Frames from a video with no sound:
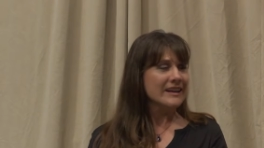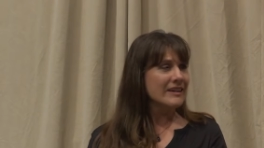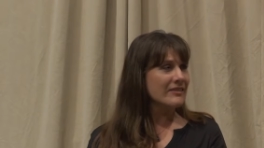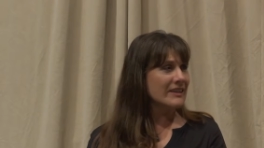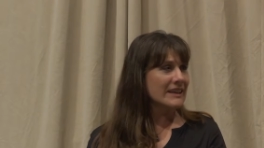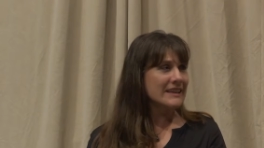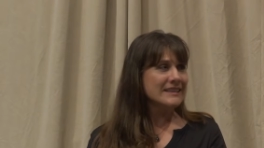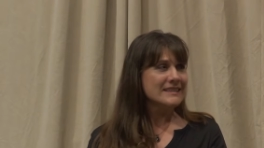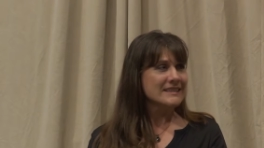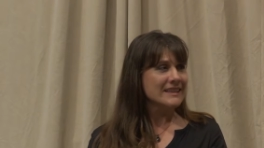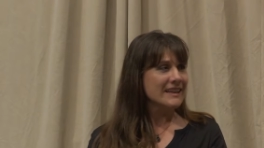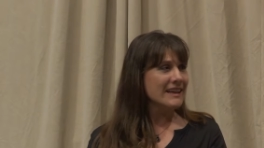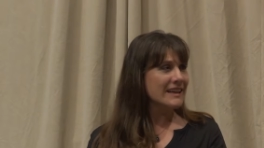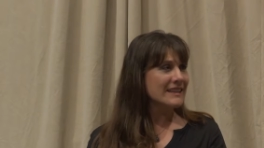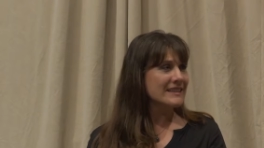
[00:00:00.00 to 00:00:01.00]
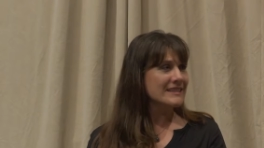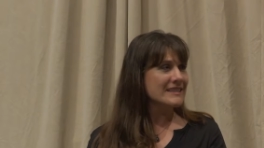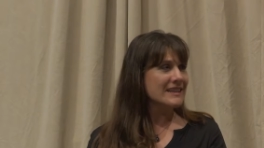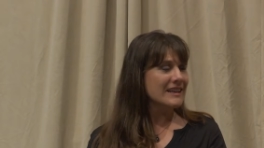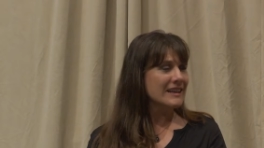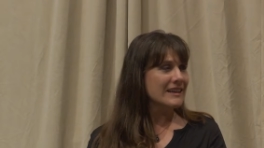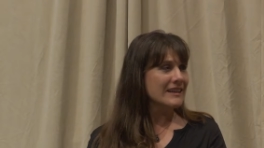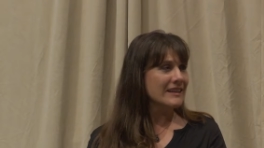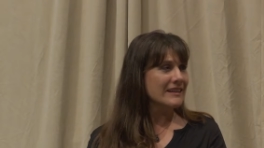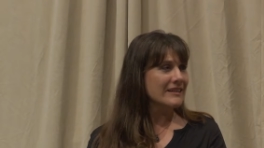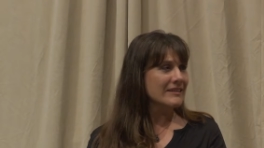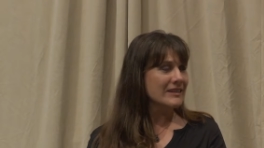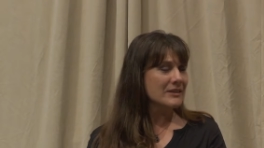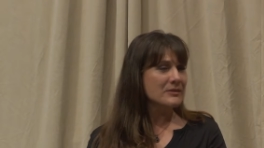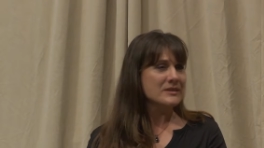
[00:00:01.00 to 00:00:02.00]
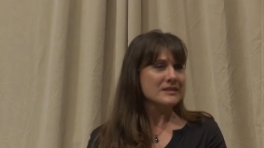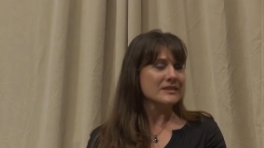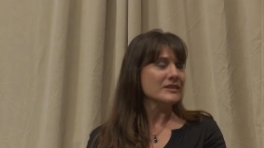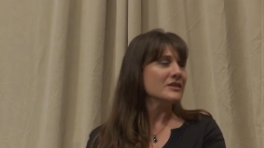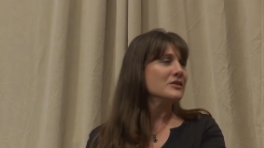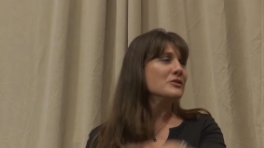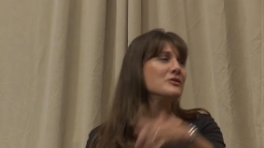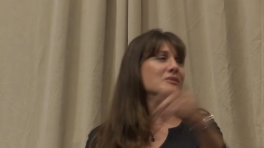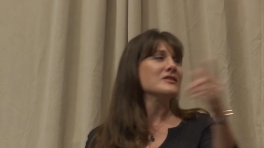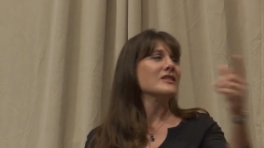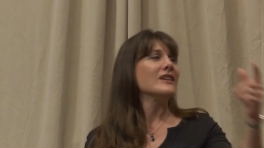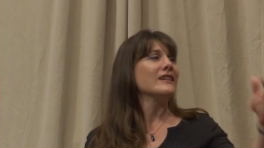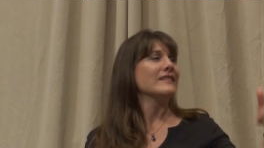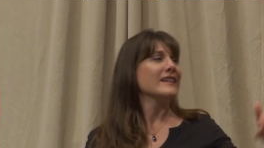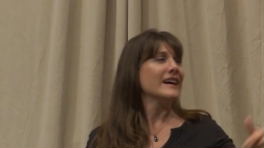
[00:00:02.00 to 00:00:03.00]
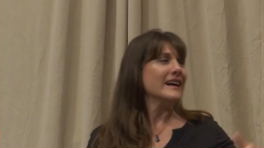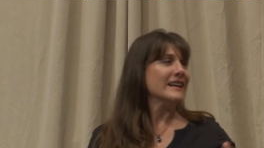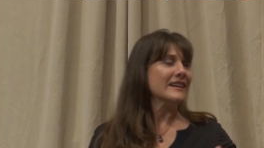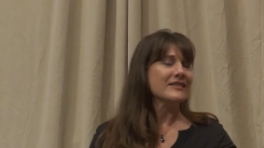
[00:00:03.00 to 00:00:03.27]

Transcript: of it, and there was a huge long line.